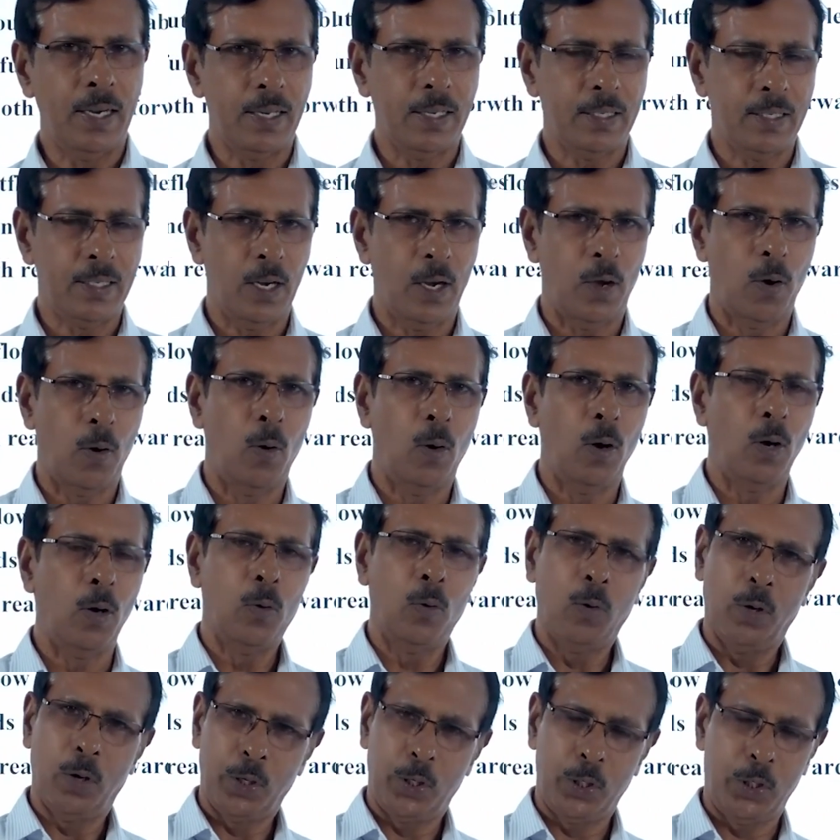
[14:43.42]
it is a long
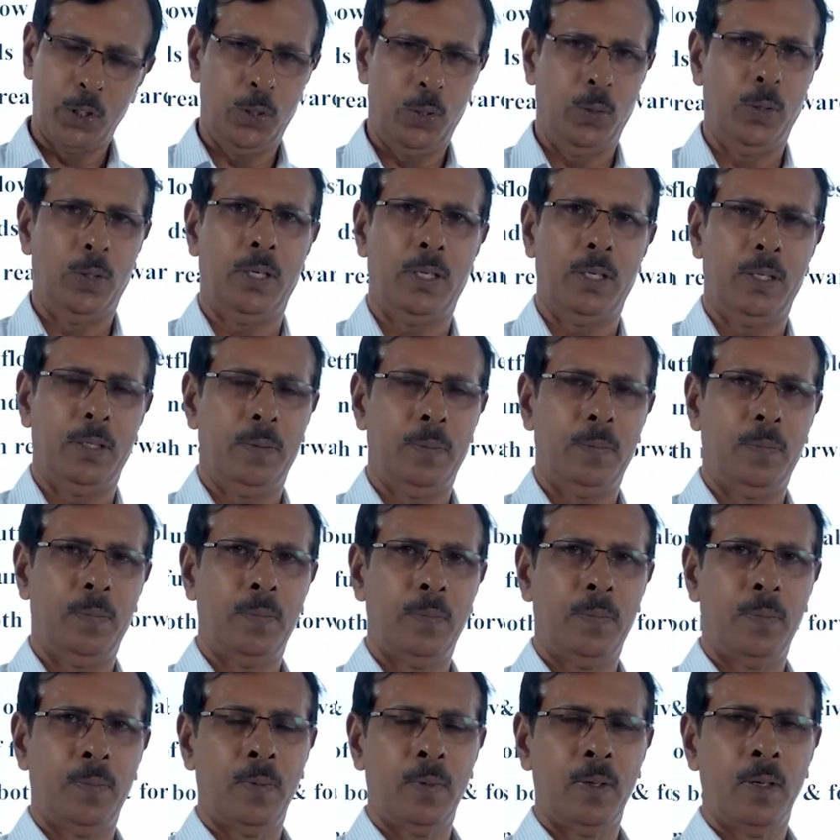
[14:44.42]
or short.
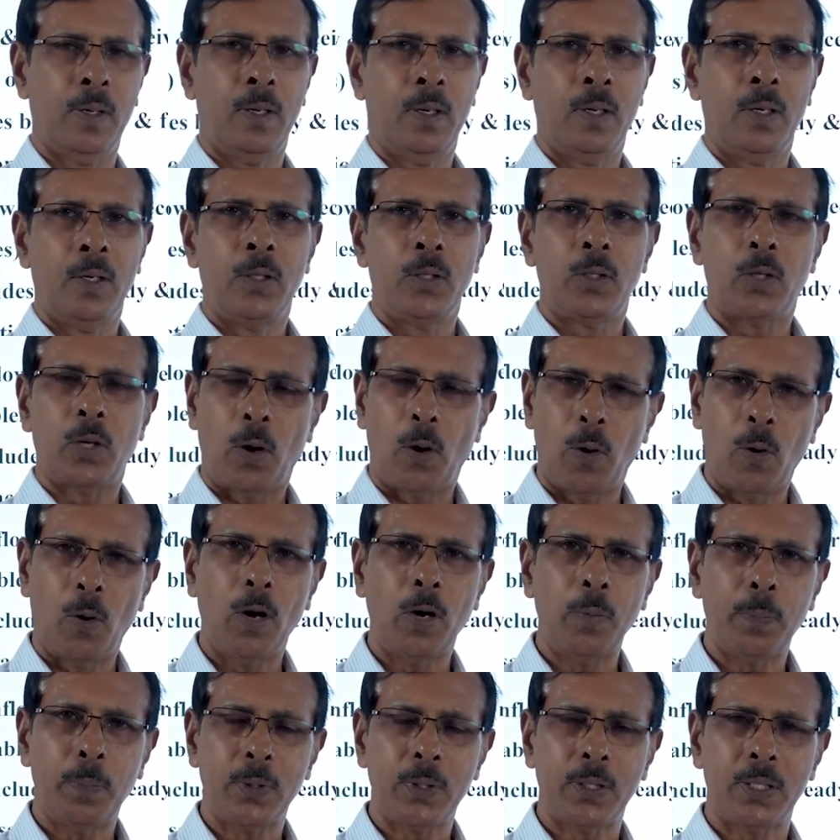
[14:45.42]
So
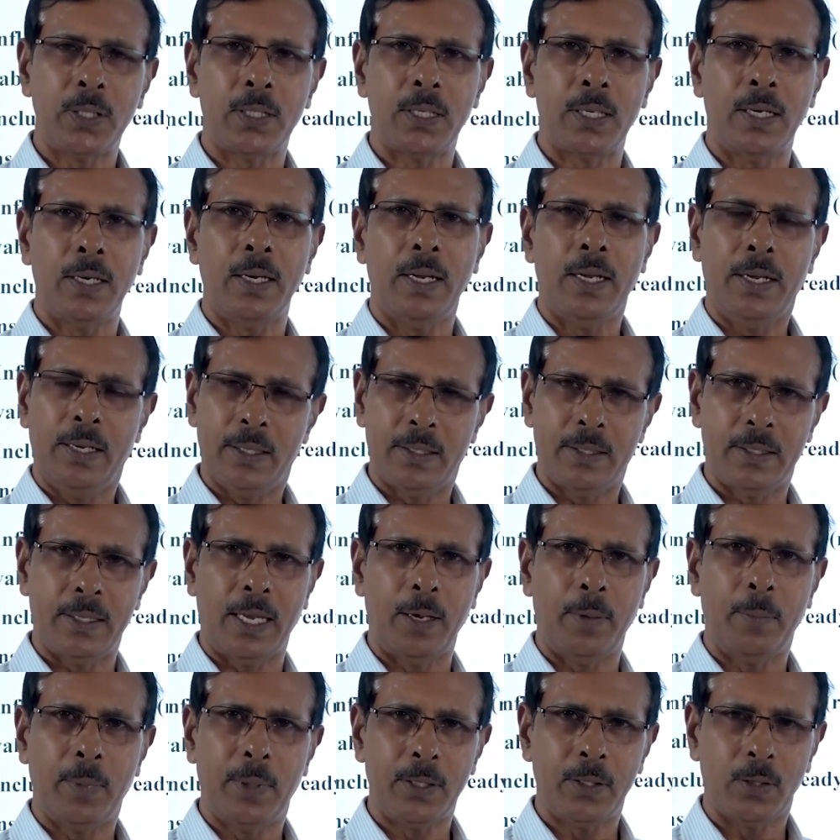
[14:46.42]
long position is
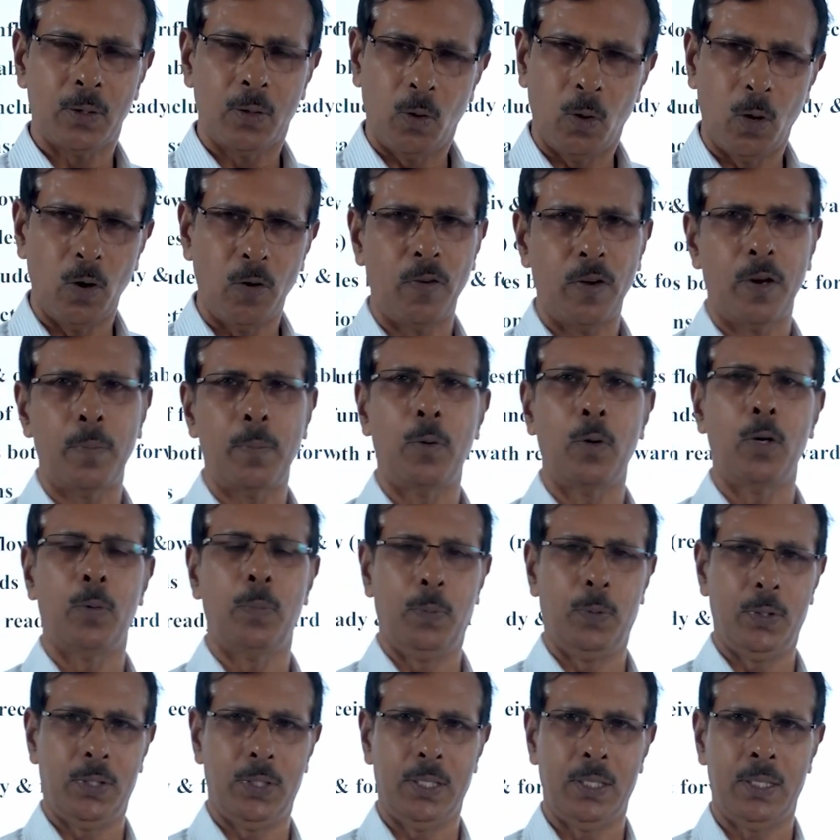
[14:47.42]
same as
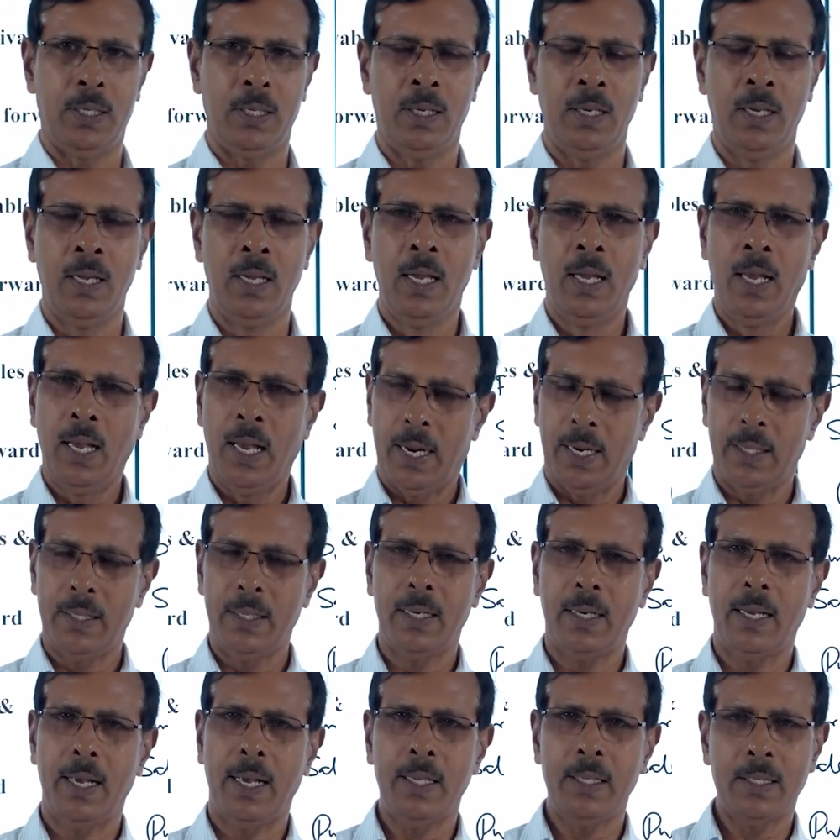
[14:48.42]
overbought position In
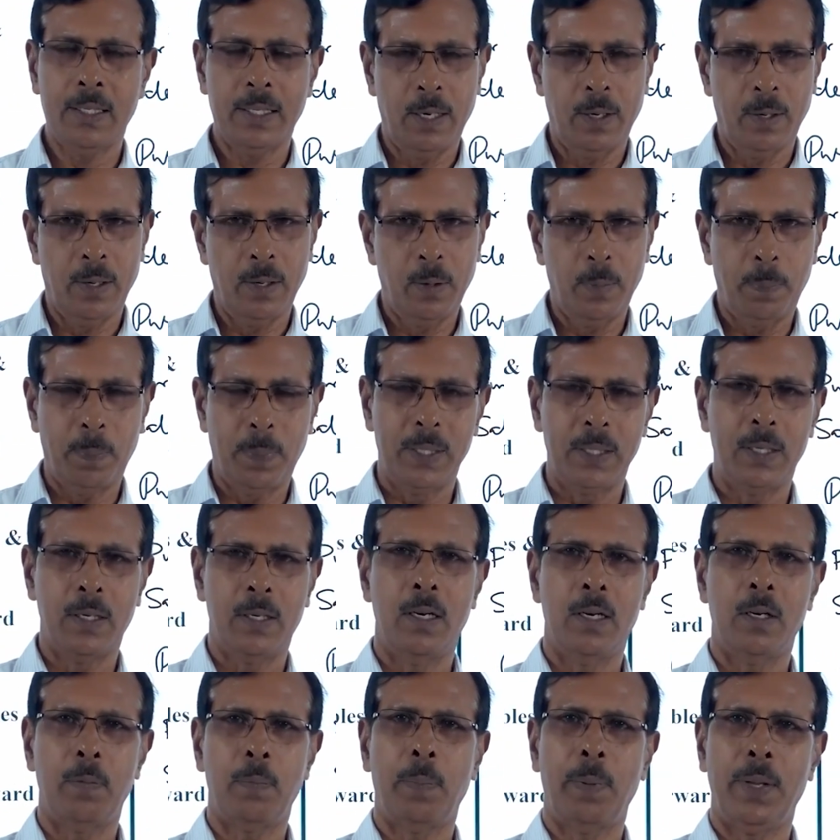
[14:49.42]
that case, a
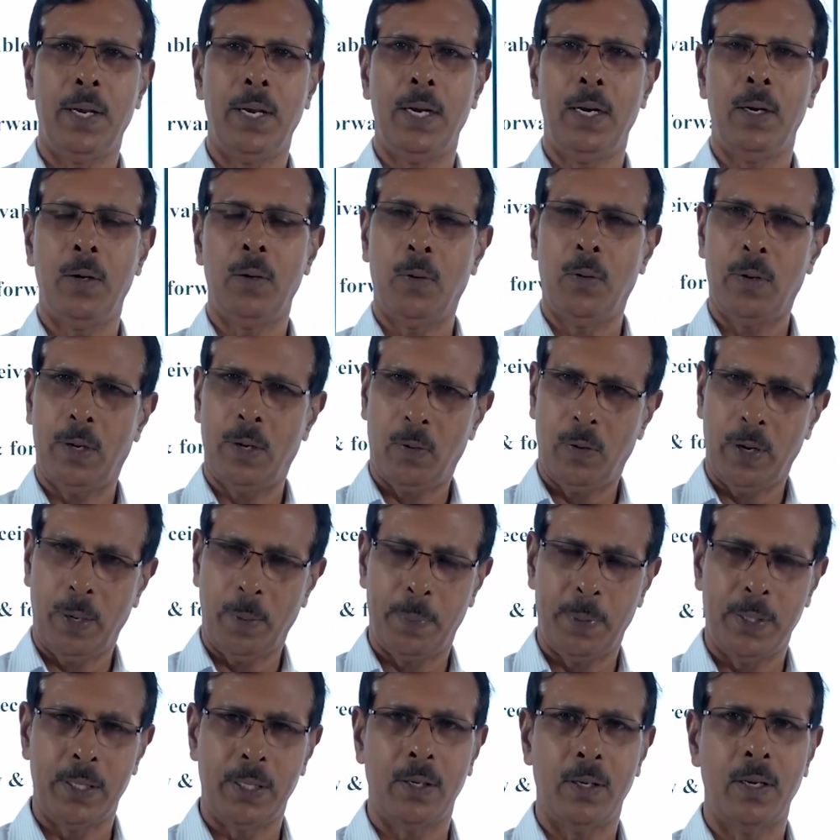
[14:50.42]
particular period or on a
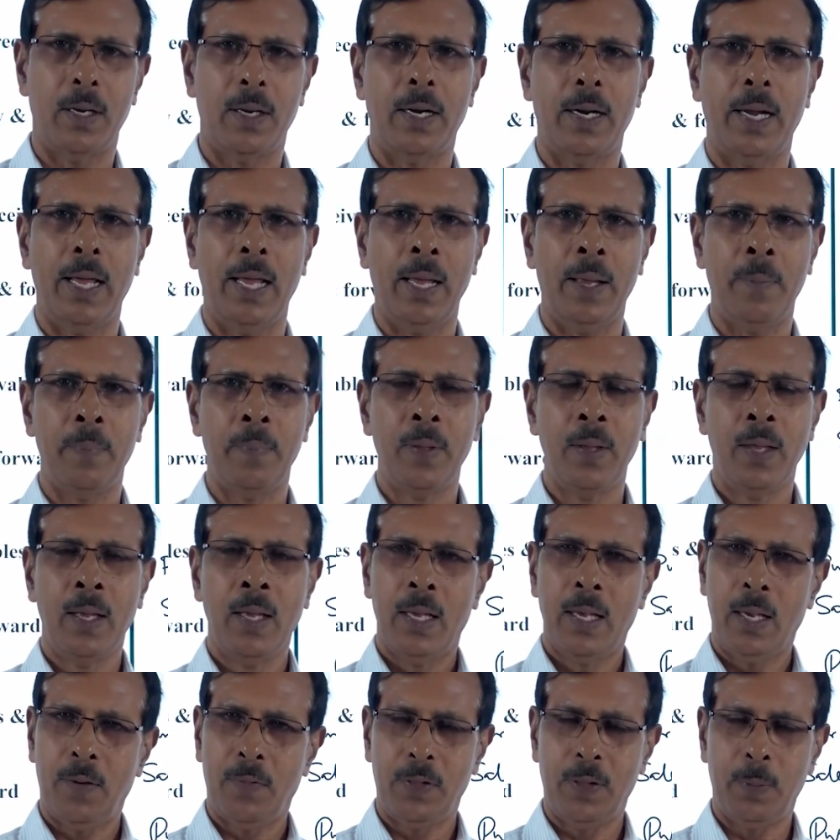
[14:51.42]
particular day,
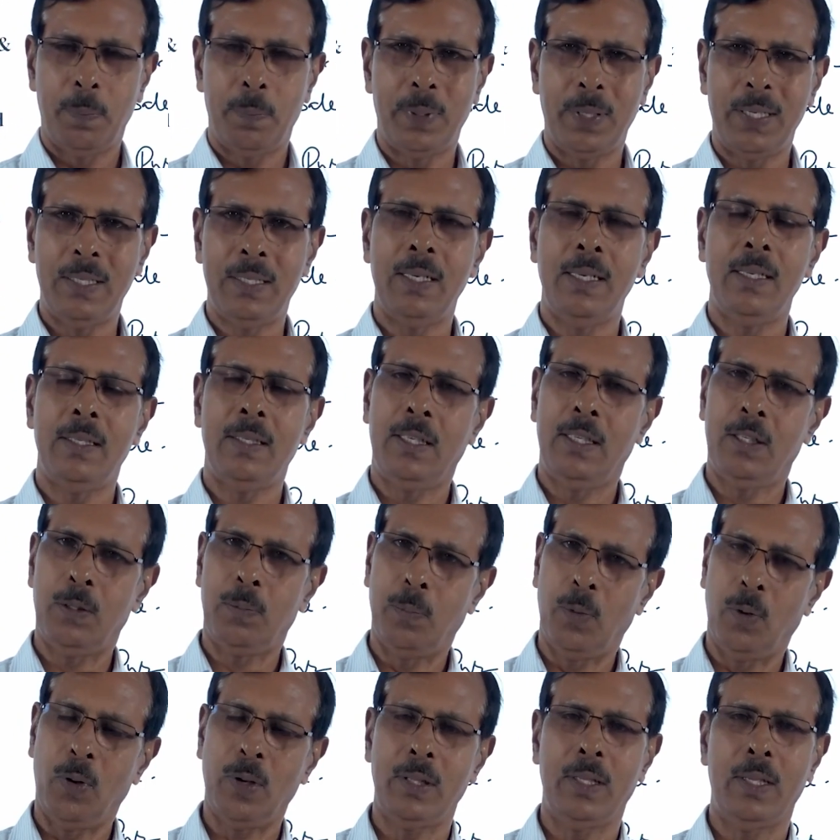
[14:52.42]
if the purchase is
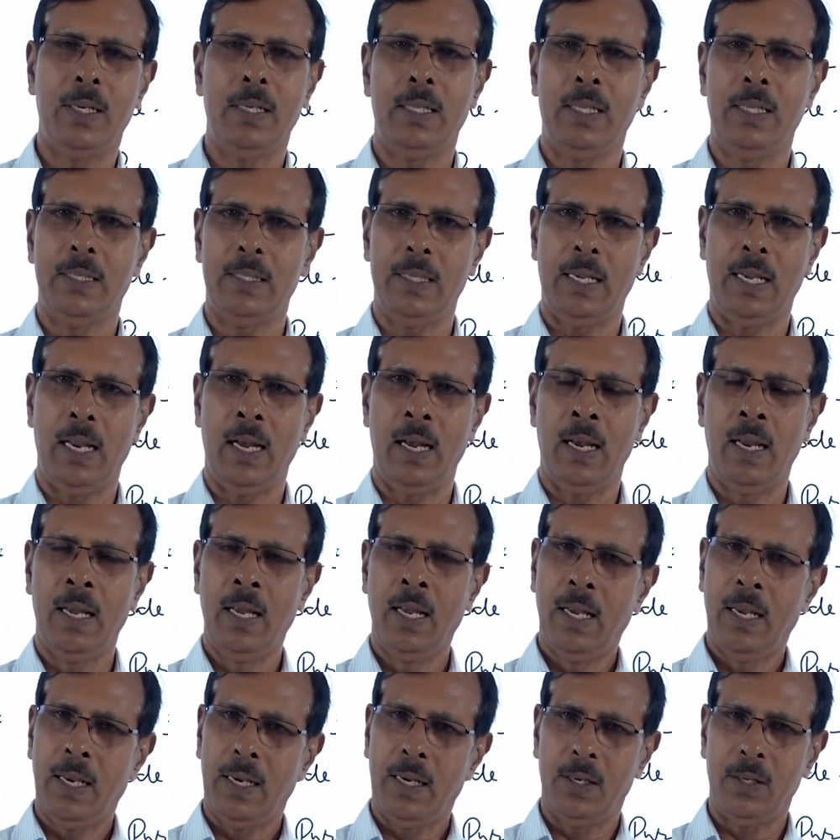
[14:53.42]
more than the sale,
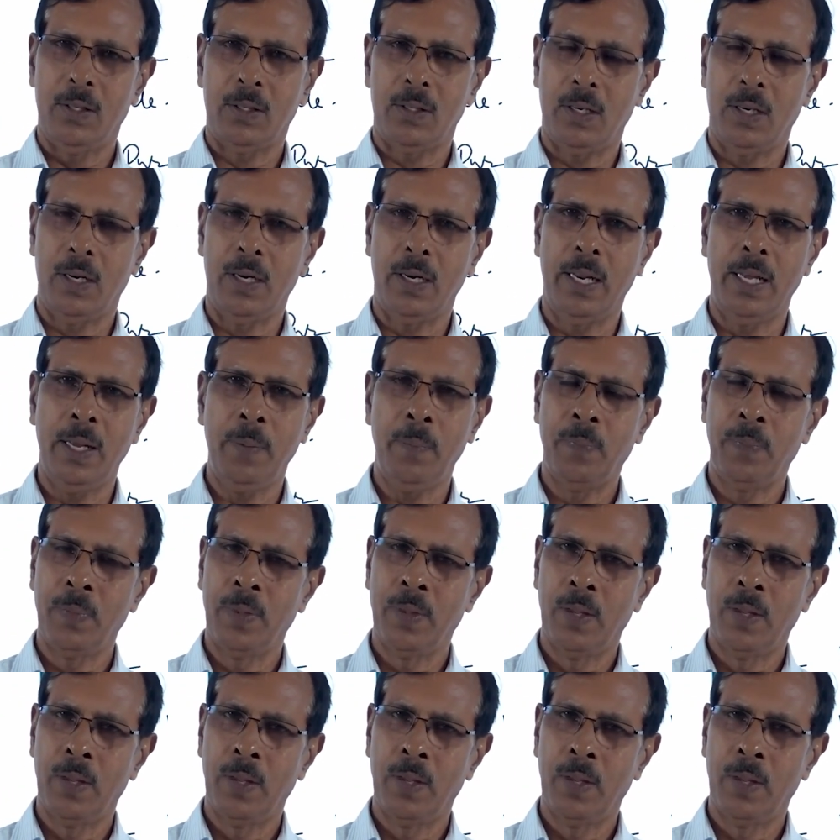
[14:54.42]
it is called a